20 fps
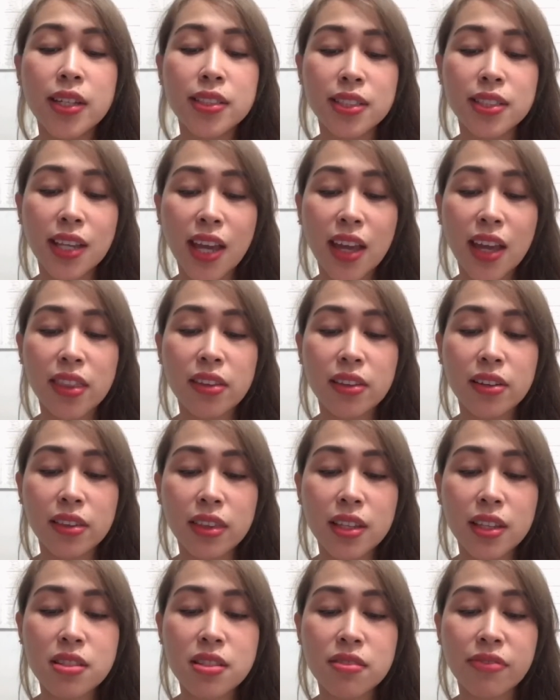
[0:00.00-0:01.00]
Together,
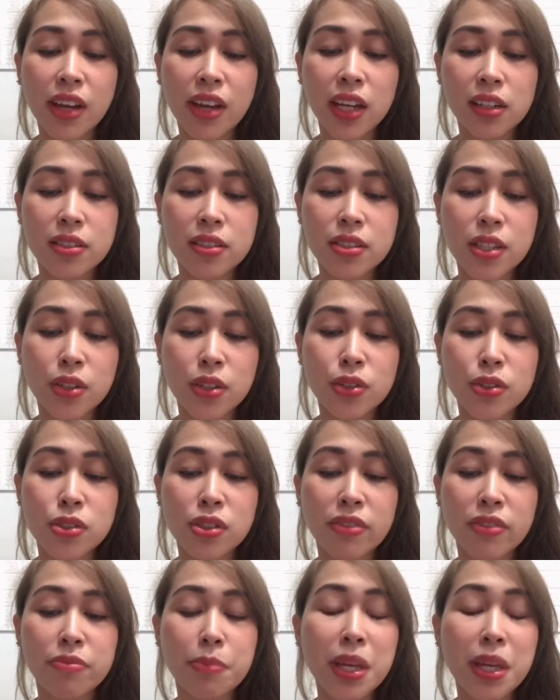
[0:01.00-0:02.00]
these vital
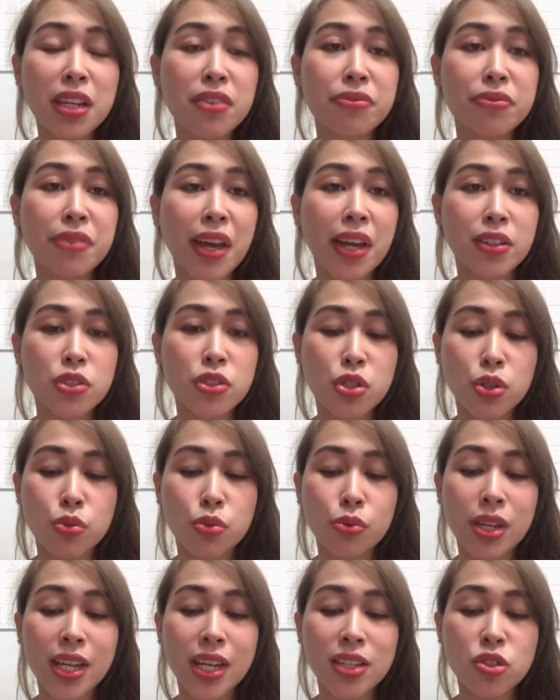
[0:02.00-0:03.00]
centers of
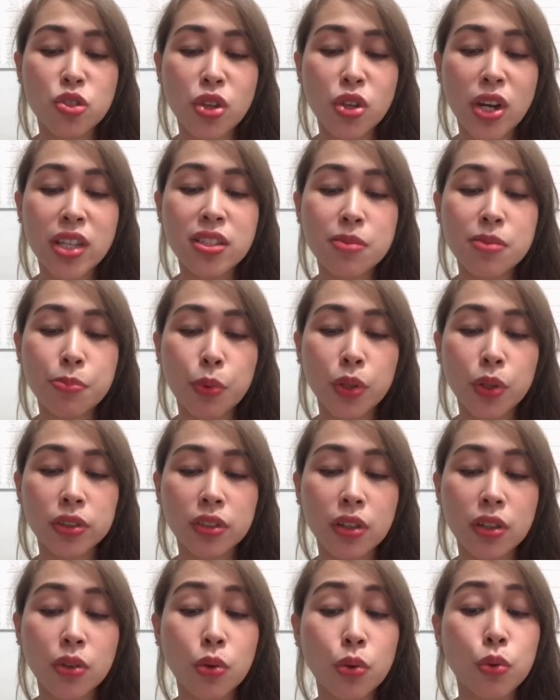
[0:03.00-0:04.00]
manufacturing and
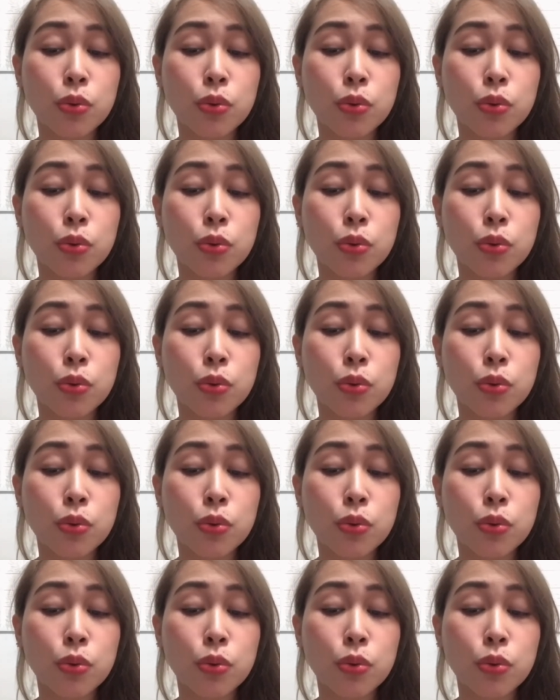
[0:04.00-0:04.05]
transport are